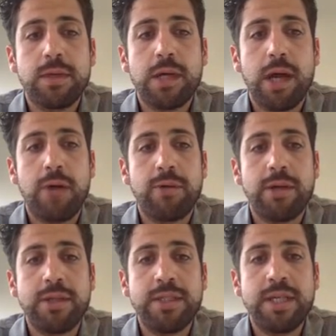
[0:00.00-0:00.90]

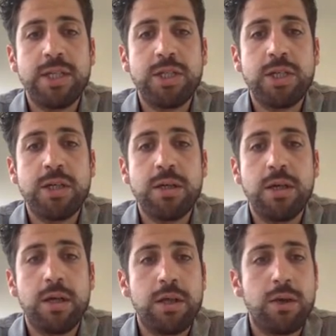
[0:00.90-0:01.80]
Characterization,
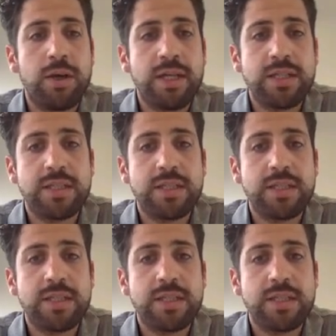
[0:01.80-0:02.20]
you can